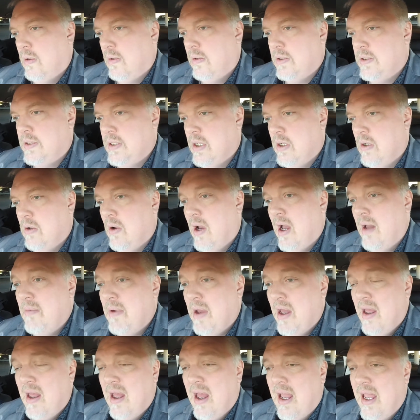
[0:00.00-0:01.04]
So
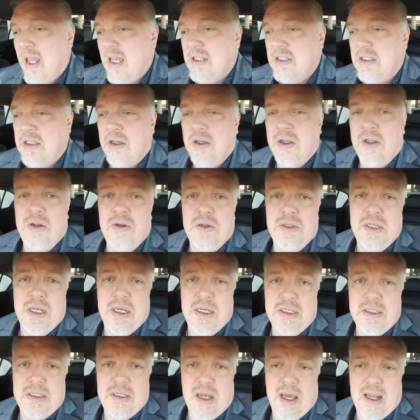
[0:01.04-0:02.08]
I guess the good news
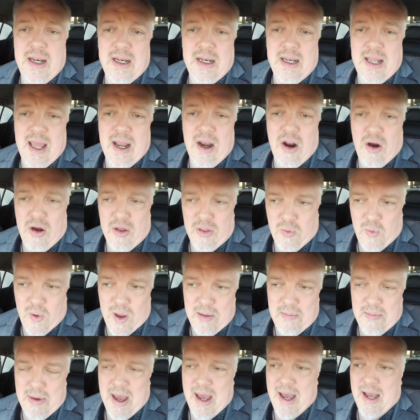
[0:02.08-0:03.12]
is I didn't gain all the
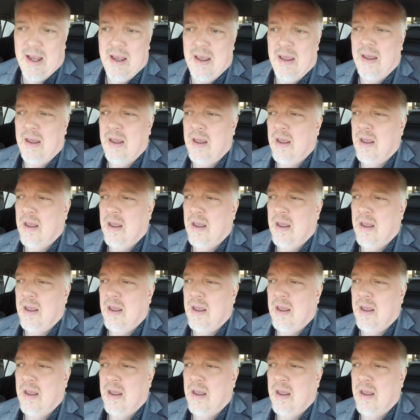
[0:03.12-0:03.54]
weight back.